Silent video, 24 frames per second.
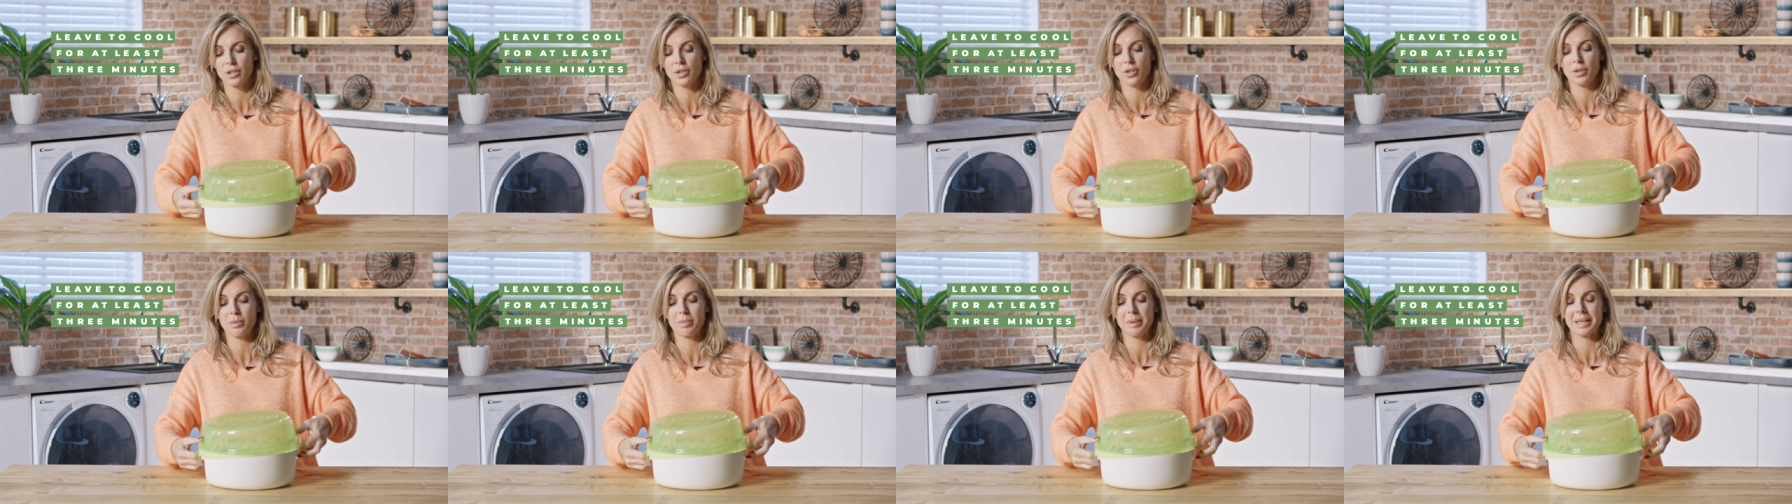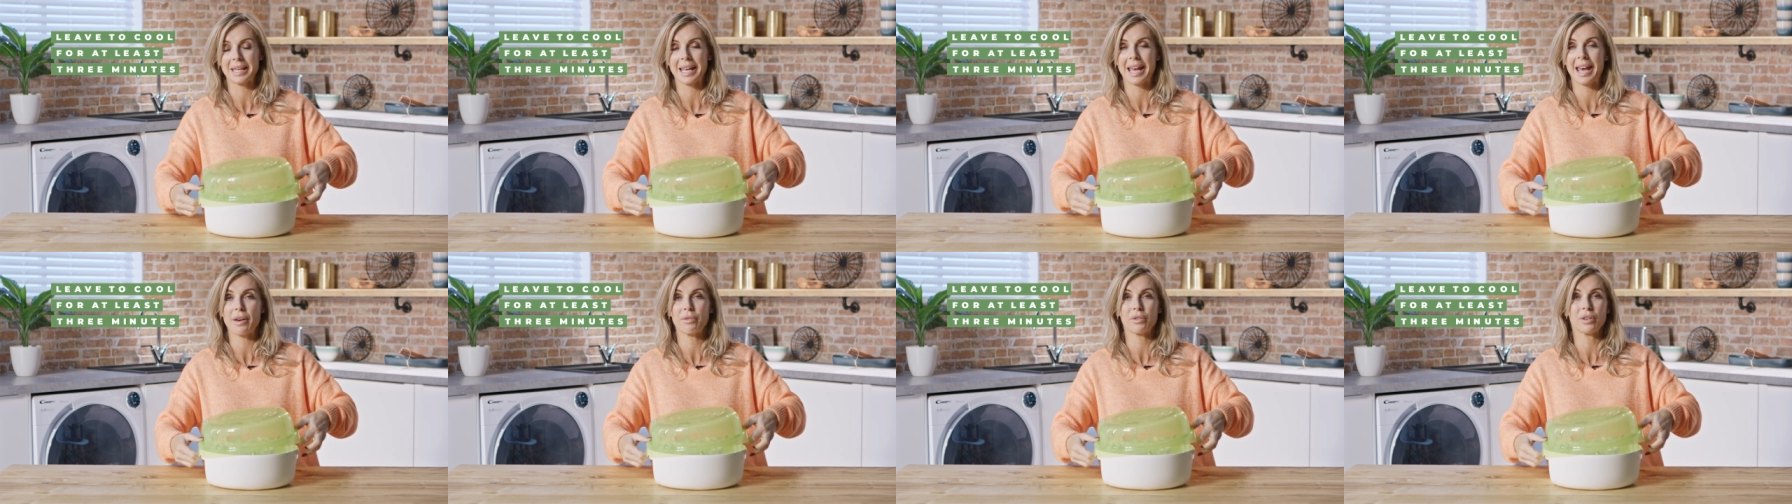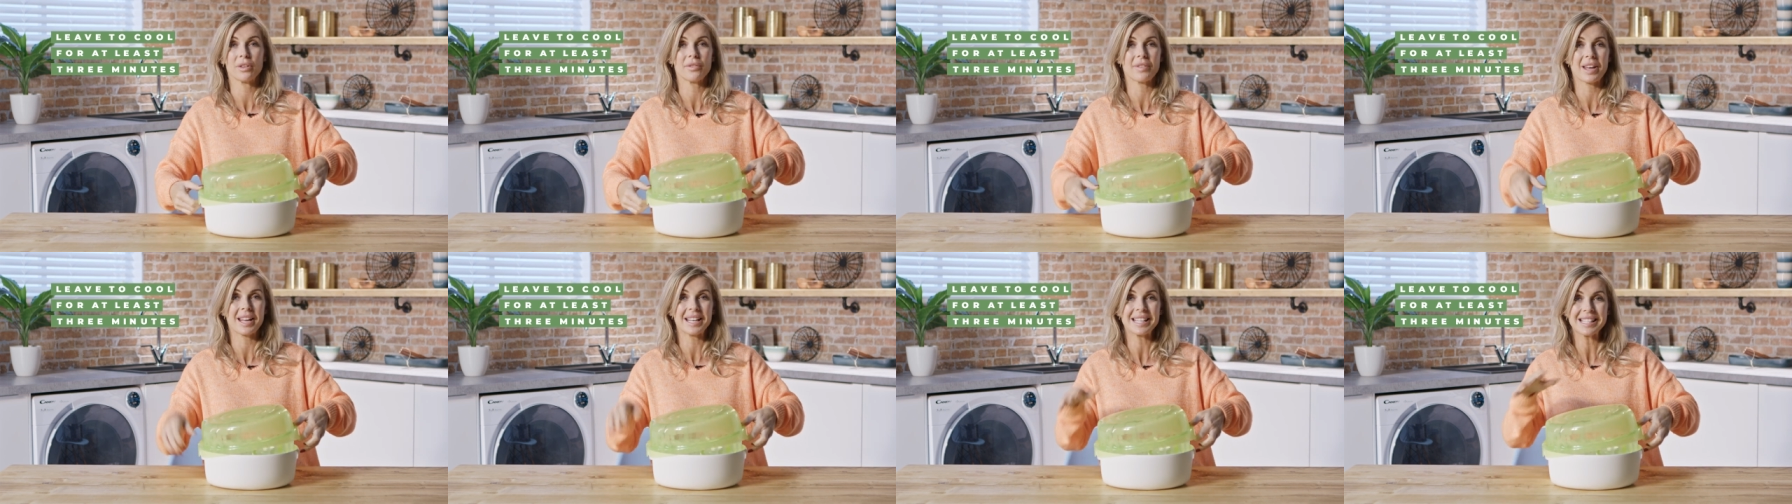Do be
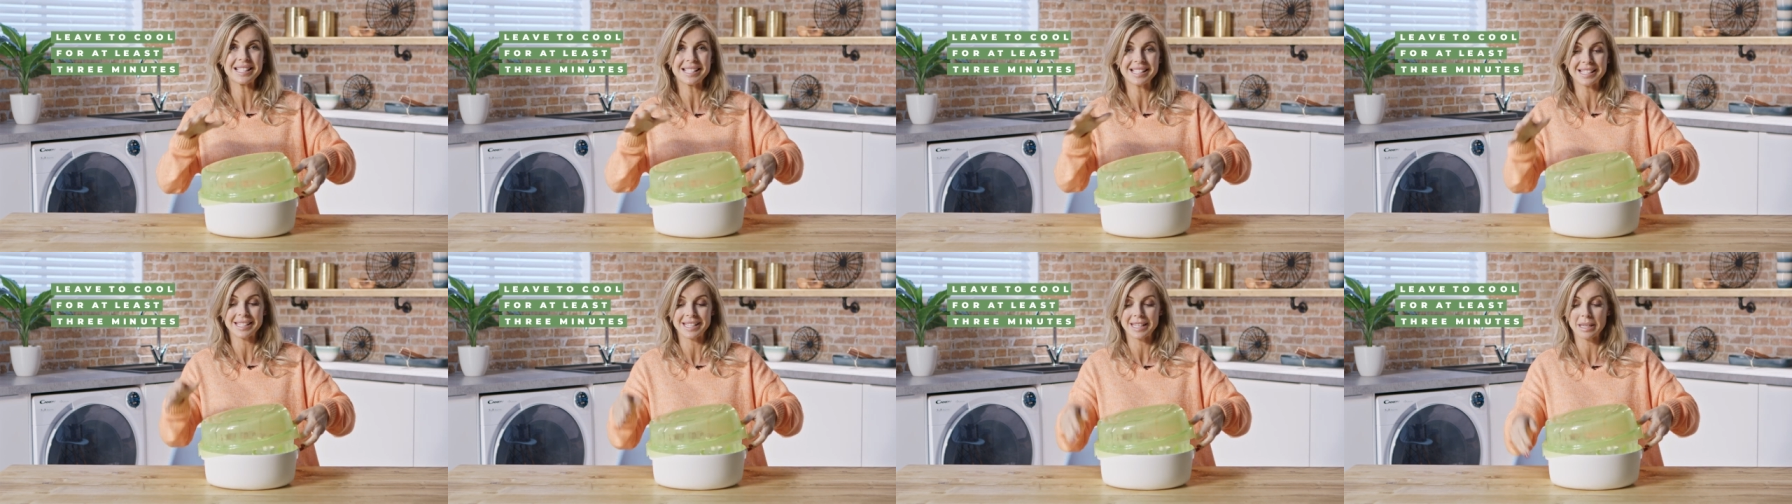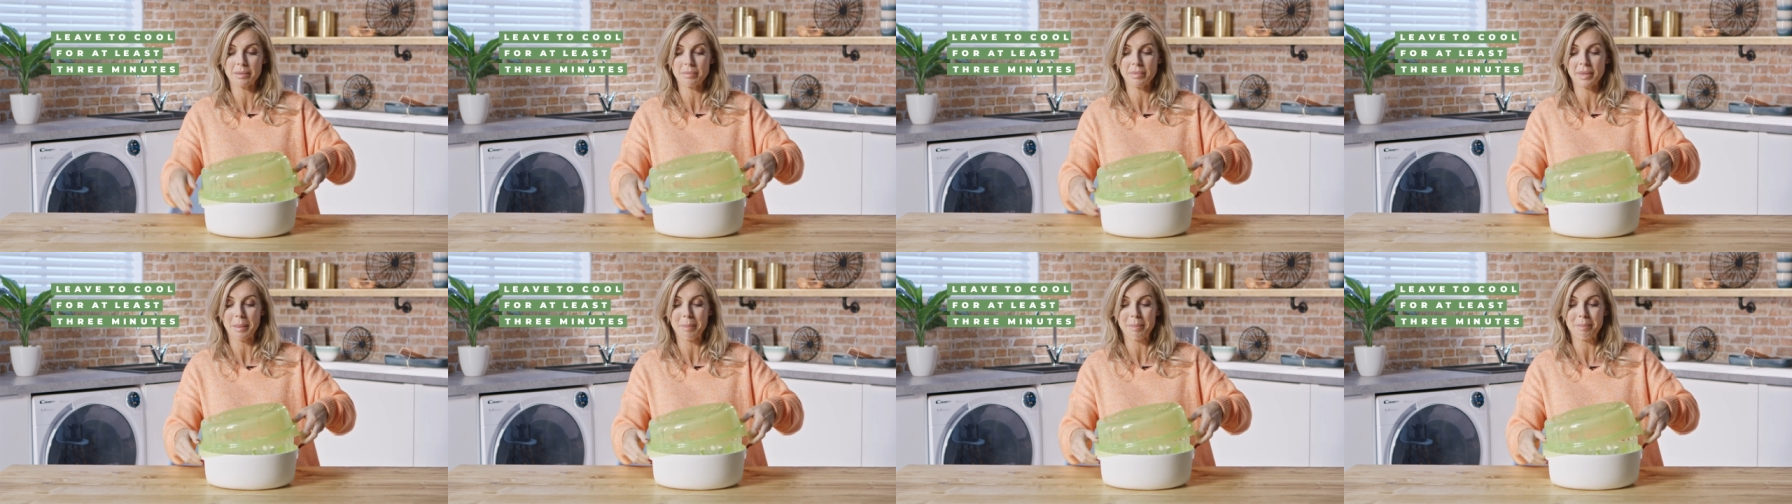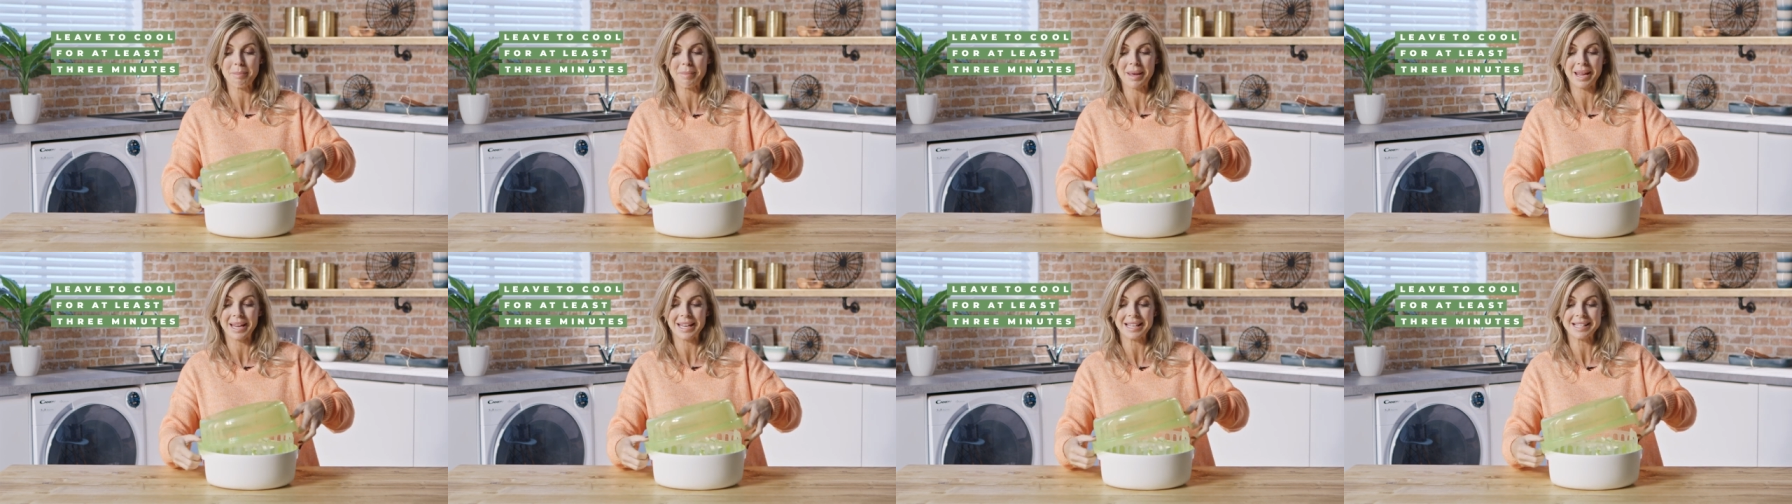careful of any steam that
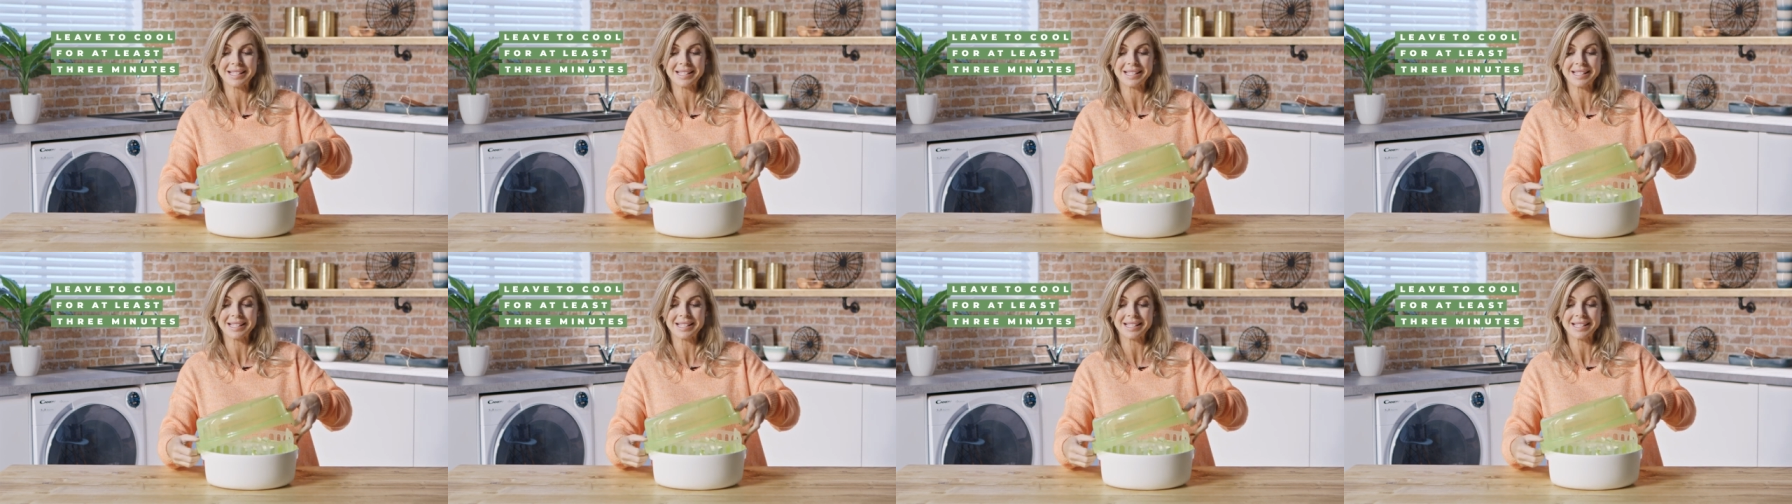may